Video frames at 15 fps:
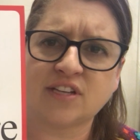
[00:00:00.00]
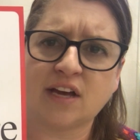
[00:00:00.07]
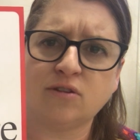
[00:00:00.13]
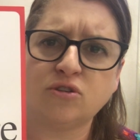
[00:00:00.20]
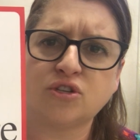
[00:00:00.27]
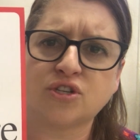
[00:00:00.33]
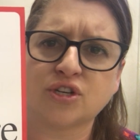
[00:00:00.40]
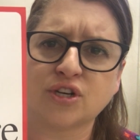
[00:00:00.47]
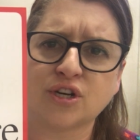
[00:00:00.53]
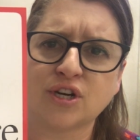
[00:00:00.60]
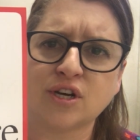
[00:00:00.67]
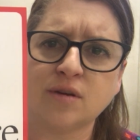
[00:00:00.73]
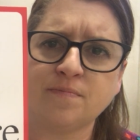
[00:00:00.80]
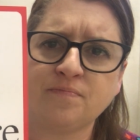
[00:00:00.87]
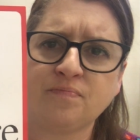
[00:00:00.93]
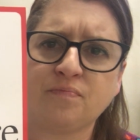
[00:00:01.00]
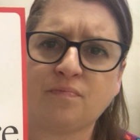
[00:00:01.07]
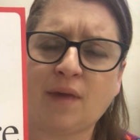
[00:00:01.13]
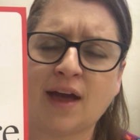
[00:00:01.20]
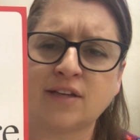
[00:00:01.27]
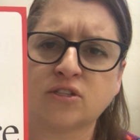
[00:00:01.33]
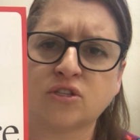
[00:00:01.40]
sound, chur,
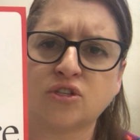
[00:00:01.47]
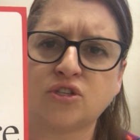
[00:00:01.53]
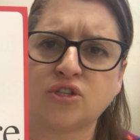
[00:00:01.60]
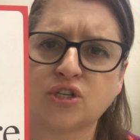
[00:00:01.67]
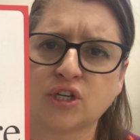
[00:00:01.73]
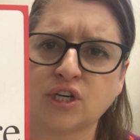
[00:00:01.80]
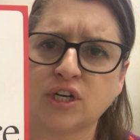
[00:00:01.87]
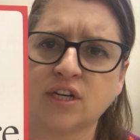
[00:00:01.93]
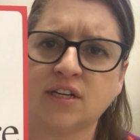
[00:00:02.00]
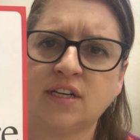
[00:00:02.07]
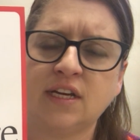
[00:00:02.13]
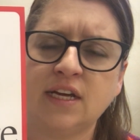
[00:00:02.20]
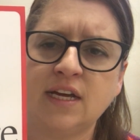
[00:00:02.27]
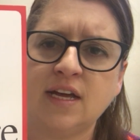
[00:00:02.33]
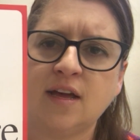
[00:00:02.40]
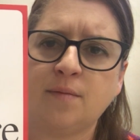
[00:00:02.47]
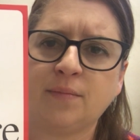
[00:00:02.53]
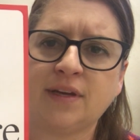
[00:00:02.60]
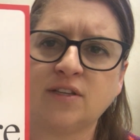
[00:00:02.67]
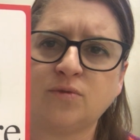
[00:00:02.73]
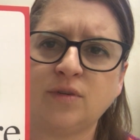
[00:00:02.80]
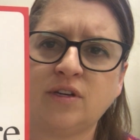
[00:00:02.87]
pasture,
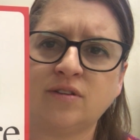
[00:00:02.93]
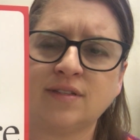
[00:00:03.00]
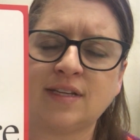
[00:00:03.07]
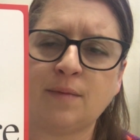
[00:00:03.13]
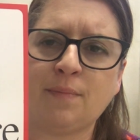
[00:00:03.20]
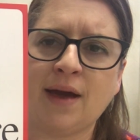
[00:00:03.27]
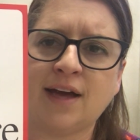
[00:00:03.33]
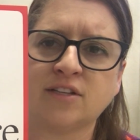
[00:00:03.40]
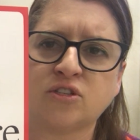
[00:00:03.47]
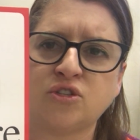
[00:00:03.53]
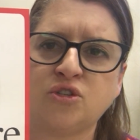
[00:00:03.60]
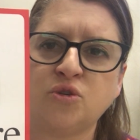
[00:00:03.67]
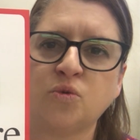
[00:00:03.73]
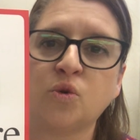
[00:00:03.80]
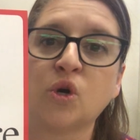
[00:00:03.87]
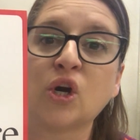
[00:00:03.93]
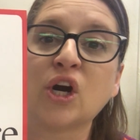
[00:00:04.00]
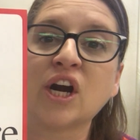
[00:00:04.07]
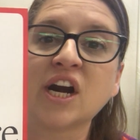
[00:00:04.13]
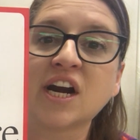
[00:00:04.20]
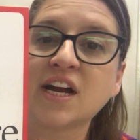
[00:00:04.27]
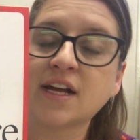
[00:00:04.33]
because we don't say
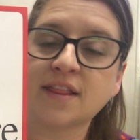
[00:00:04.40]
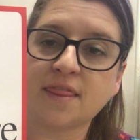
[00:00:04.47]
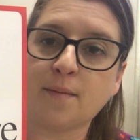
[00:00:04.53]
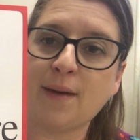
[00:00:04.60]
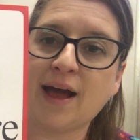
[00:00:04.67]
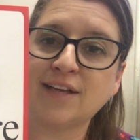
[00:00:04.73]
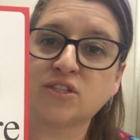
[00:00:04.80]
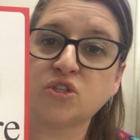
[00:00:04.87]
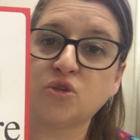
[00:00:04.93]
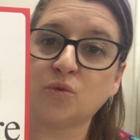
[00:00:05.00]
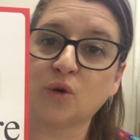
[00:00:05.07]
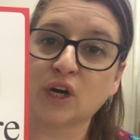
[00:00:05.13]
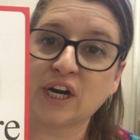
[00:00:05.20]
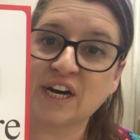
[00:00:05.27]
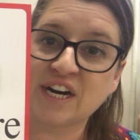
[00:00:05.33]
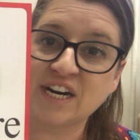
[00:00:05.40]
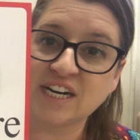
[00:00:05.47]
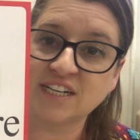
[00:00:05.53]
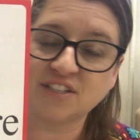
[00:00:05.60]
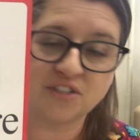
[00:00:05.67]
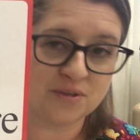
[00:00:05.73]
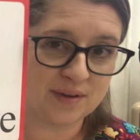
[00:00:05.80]
pasture, the pasture,
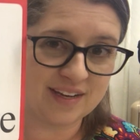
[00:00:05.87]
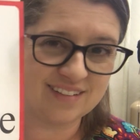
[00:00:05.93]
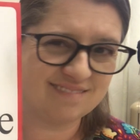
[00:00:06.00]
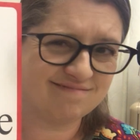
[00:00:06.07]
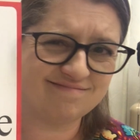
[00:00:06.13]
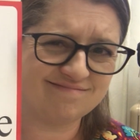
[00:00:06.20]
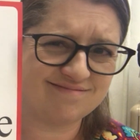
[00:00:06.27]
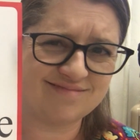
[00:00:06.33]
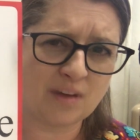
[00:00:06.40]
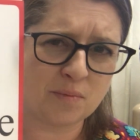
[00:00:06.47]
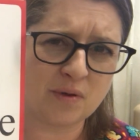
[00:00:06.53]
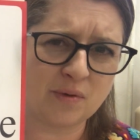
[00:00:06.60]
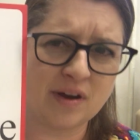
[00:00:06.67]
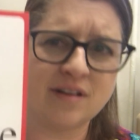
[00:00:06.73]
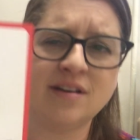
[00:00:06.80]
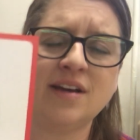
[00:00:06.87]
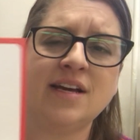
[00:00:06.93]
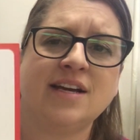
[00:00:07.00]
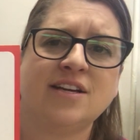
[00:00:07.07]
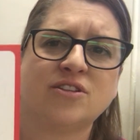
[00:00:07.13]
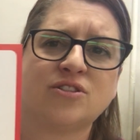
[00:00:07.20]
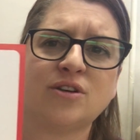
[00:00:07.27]
do we? That'd be weird.
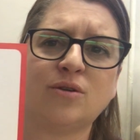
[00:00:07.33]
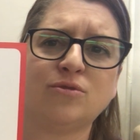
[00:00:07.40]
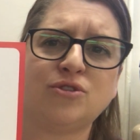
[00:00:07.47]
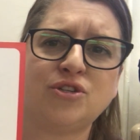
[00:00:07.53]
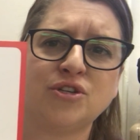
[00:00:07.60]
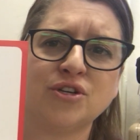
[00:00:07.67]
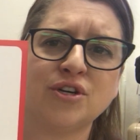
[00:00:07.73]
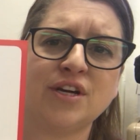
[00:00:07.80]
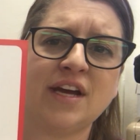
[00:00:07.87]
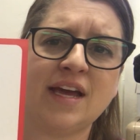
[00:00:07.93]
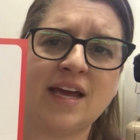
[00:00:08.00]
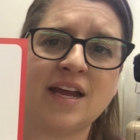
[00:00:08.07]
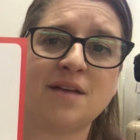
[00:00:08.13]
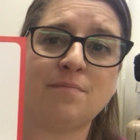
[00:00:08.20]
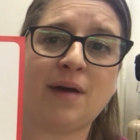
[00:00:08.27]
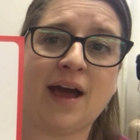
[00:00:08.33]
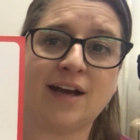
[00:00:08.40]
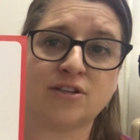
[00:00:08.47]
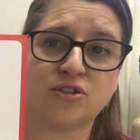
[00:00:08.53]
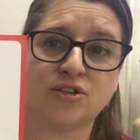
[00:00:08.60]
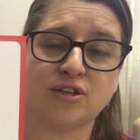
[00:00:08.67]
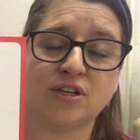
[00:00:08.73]
So chur and
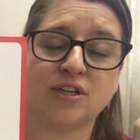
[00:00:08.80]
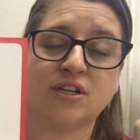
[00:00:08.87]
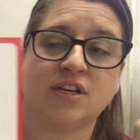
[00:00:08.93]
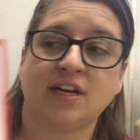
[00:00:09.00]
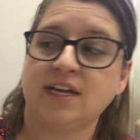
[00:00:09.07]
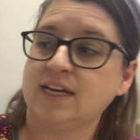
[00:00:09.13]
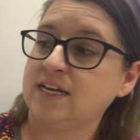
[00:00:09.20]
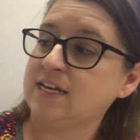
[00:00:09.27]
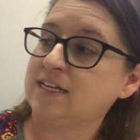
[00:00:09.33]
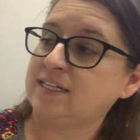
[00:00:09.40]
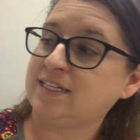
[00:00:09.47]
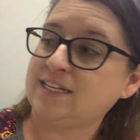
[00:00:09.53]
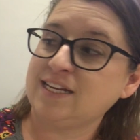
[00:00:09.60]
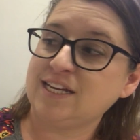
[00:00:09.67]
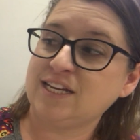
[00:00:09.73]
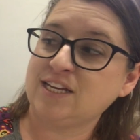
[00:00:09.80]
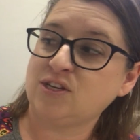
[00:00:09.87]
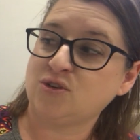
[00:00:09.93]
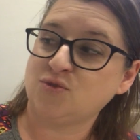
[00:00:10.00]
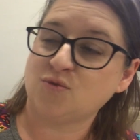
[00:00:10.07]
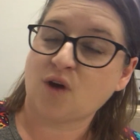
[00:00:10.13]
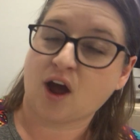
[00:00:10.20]
pasture,
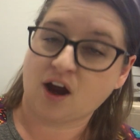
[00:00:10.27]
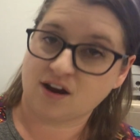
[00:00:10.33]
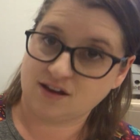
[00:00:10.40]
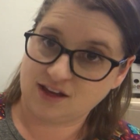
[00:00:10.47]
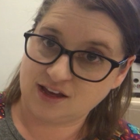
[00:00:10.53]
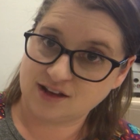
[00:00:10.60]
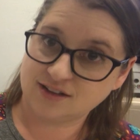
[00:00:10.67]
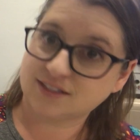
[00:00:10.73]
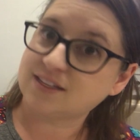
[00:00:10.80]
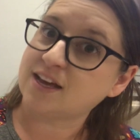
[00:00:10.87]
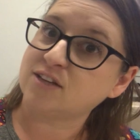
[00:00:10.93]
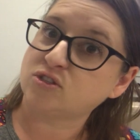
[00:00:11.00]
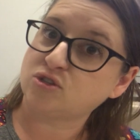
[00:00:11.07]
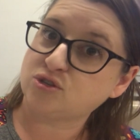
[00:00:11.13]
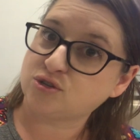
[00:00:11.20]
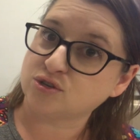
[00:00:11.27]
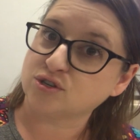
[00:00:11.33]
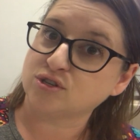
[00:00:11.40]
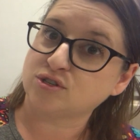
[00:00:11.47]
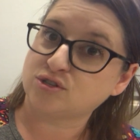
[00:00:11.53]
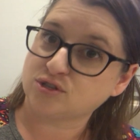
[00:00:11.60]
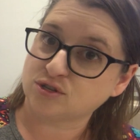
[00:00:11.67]
T-U-R-E says
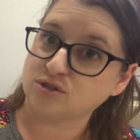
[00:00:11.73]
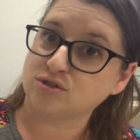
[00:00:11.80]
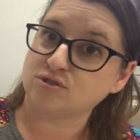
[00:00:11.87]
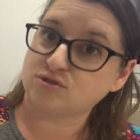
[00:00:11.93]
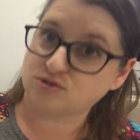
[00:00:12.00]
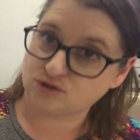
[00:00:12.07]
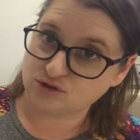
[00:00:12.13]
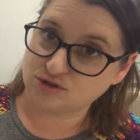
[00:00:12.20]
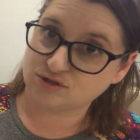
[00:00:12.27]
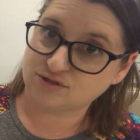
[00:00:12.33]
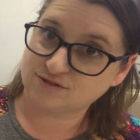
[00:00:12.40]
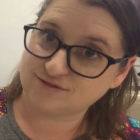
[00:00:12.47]
chur, chur, chur.